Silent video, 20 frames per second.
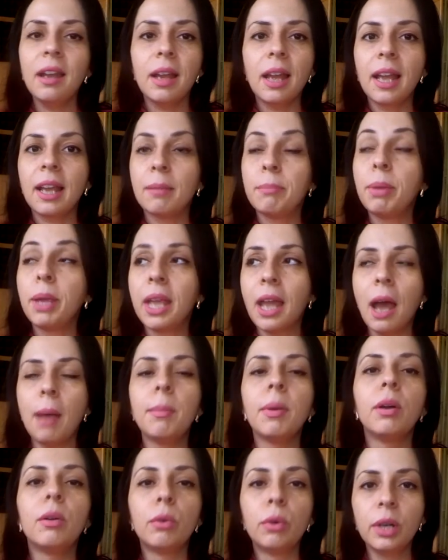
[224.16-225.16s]
they
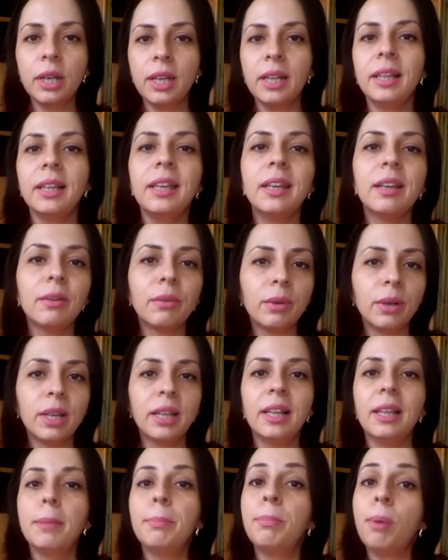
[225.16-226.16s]
become really,
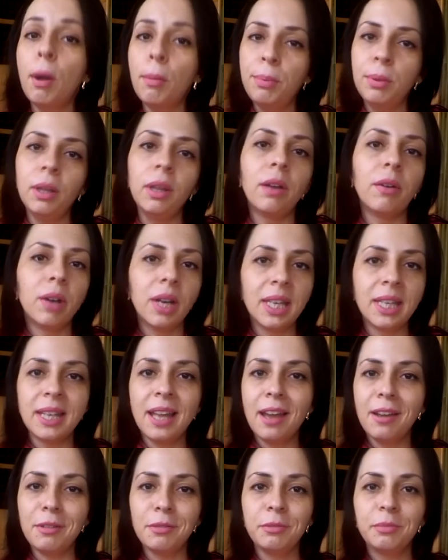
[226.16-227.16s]
really popular
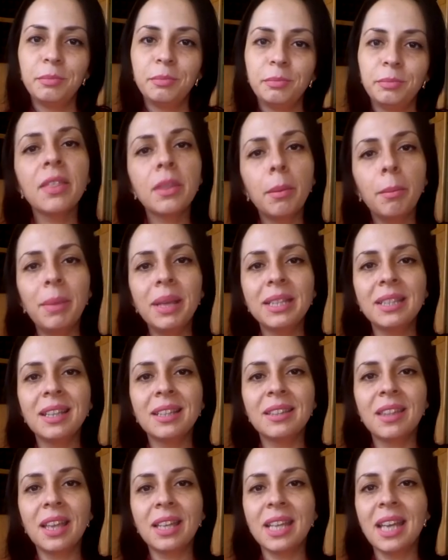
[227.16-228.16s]
right now. Another
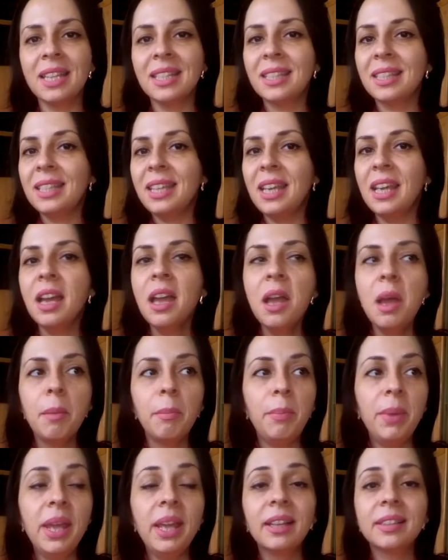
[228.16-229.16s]
business that I see
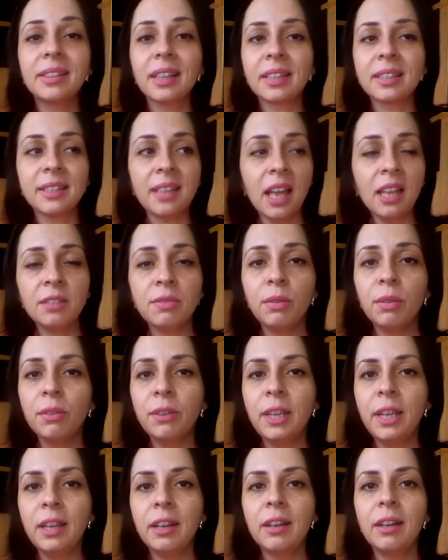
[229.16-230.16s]
being
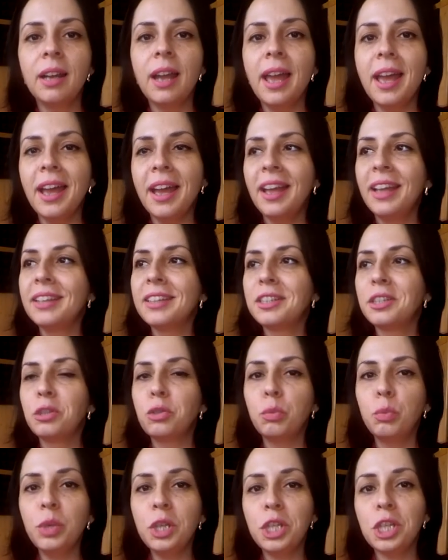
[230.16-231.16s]
successful here
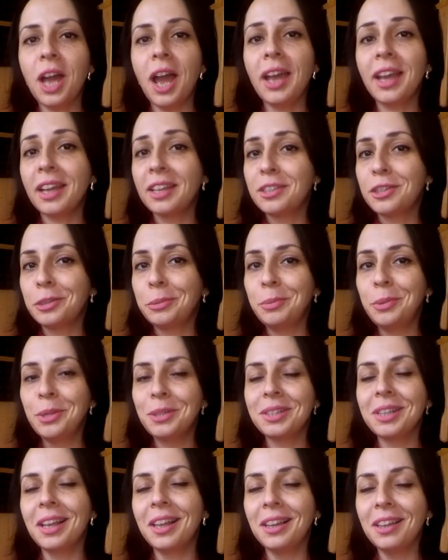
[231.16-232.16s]
and to which I
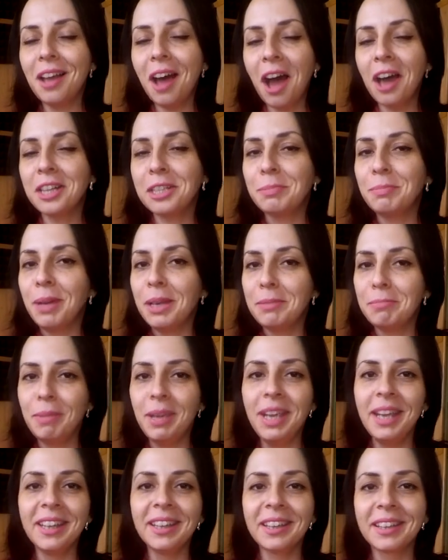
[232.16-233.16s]
contribute a lot by
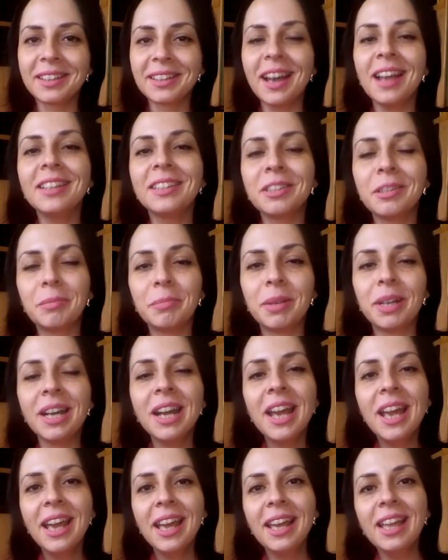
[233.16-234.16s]
being a
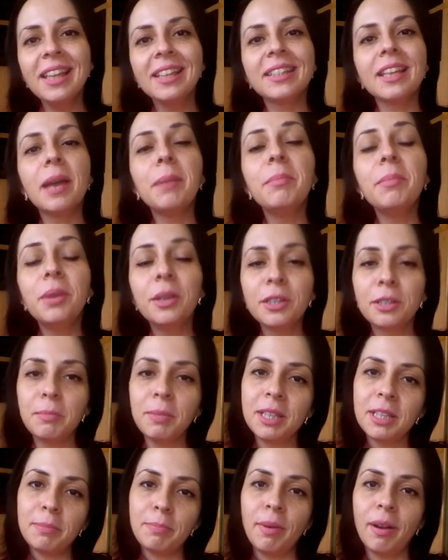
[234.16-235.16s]
customer is
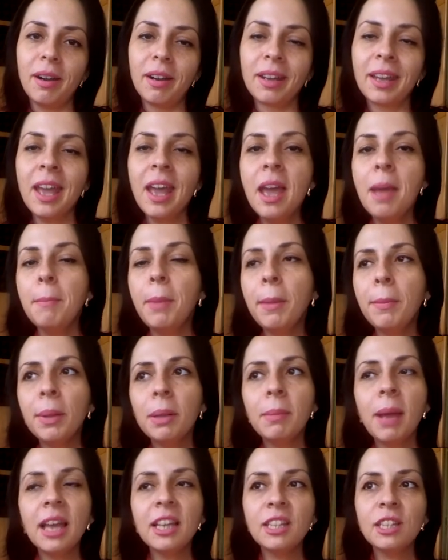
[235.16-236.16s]
amusement park.
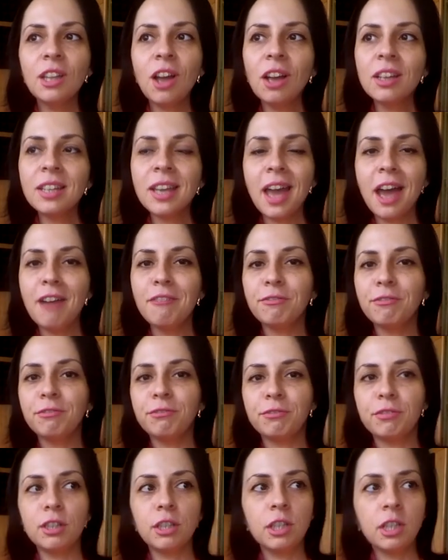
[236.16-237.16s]
People might not
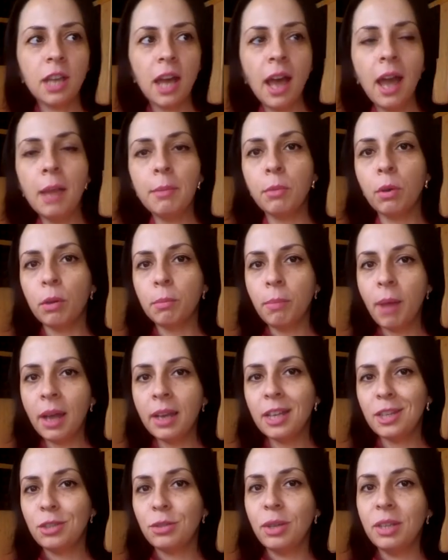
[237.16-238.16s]
have time or
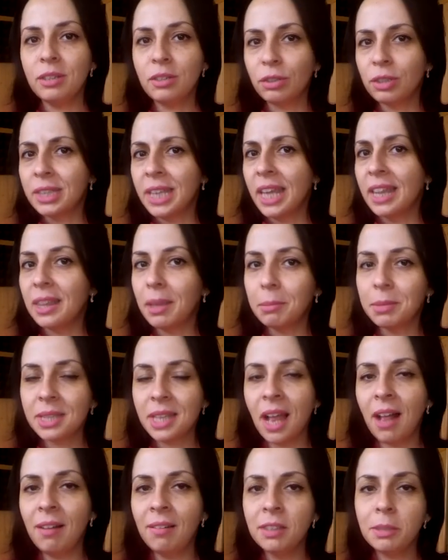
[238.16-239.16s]
money to entertain
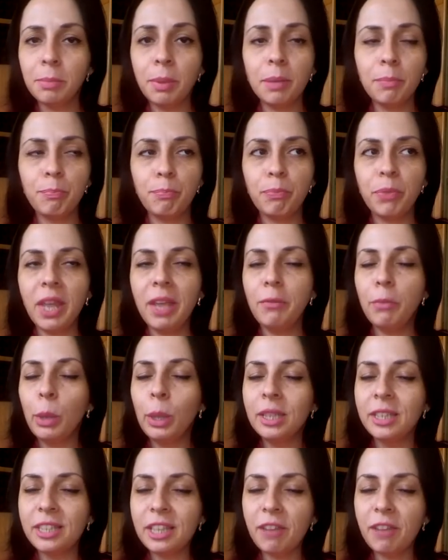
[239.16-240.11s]
themselves, but they